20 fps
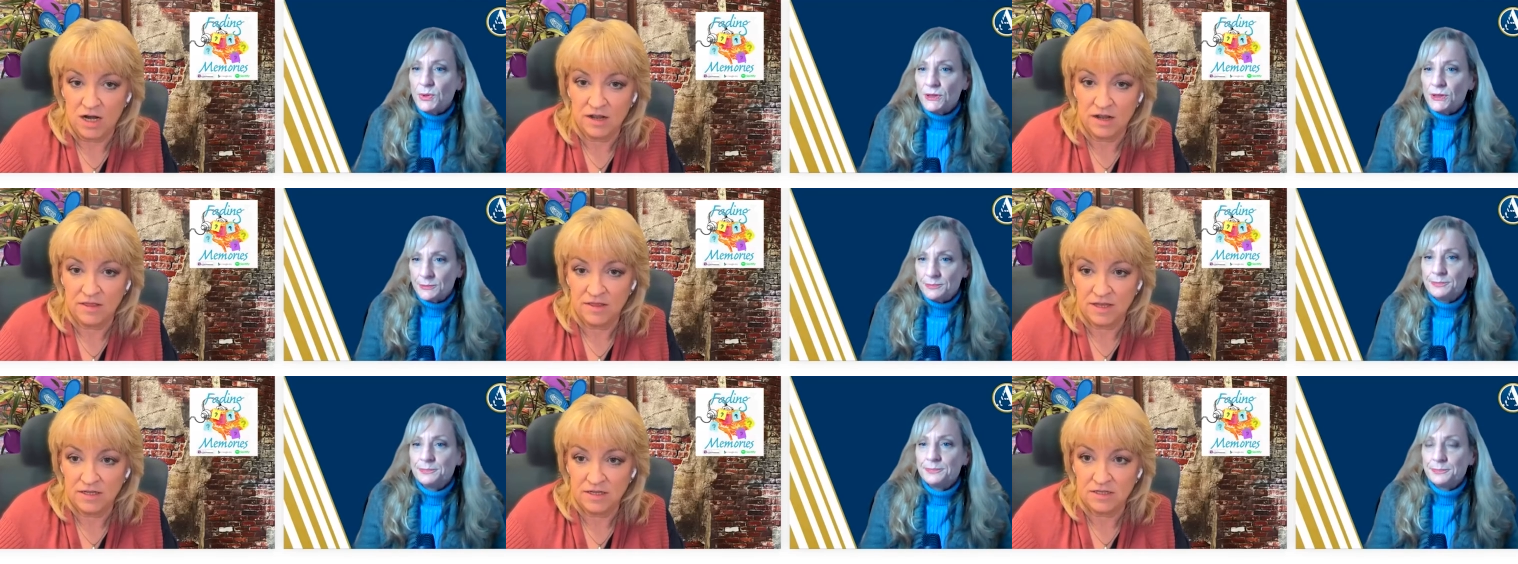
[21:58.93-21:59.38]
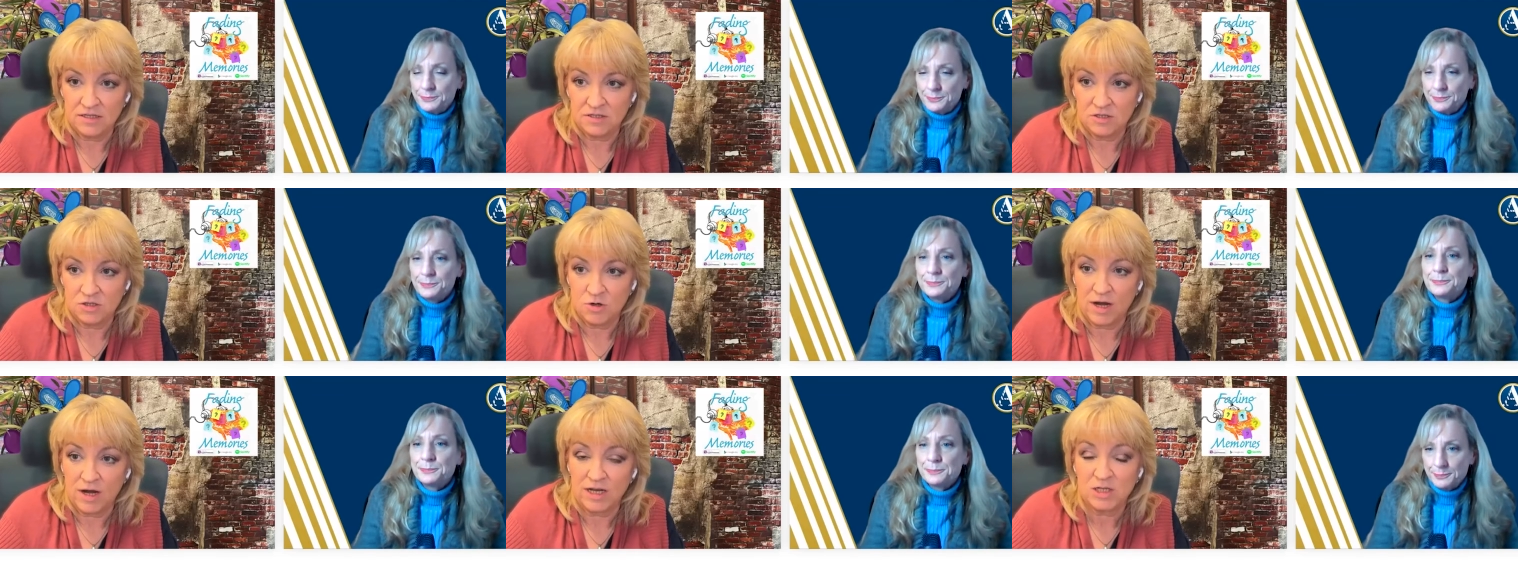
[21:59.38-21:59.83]
Speaker 1: a lot of
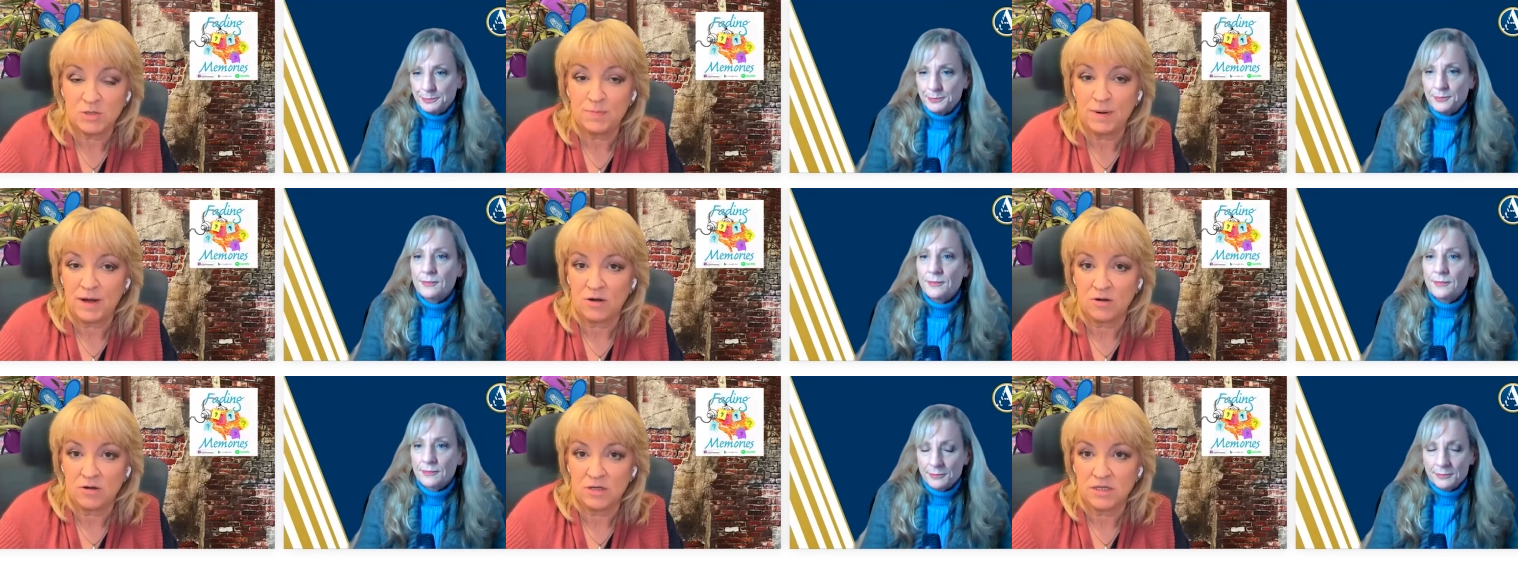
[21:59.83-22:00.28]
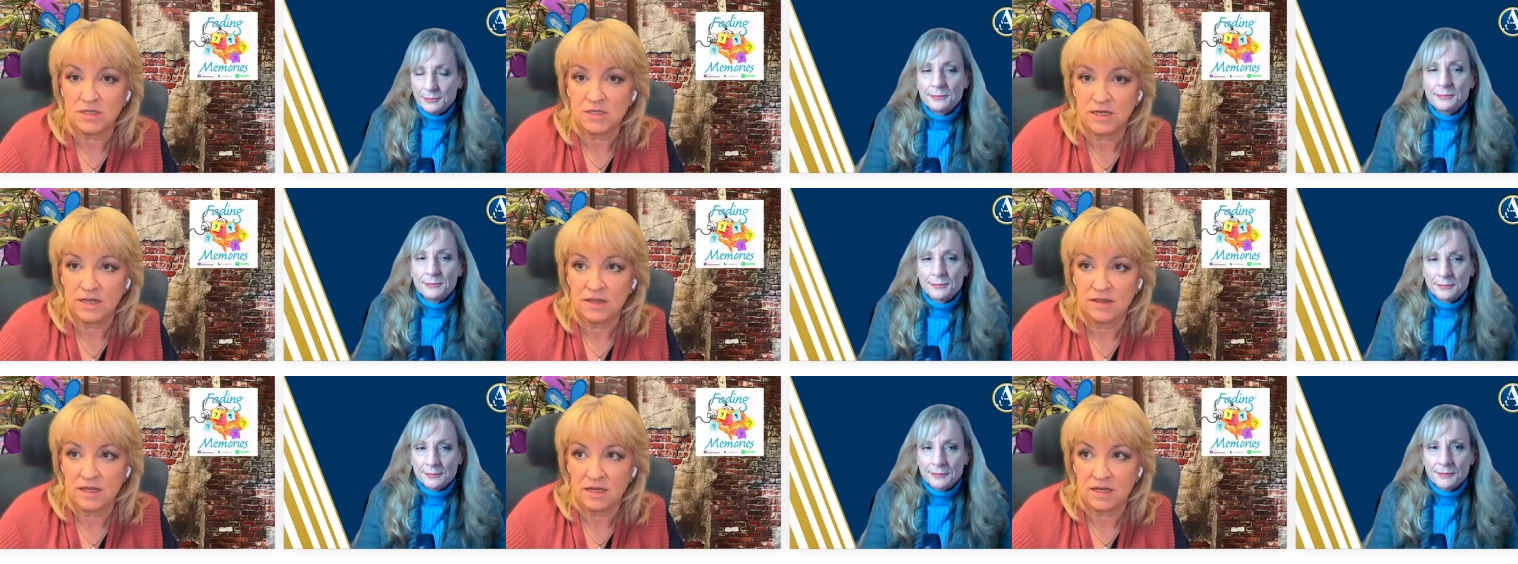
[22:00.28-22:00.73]
this
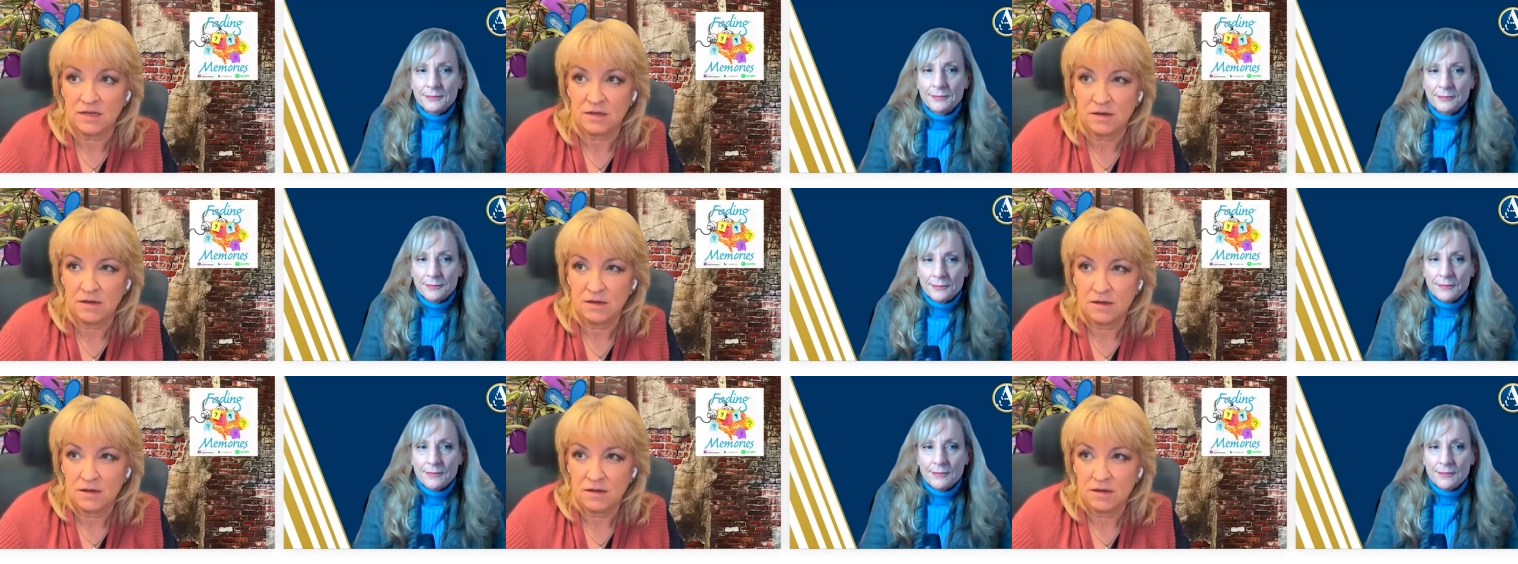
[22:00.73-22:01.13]
transparency that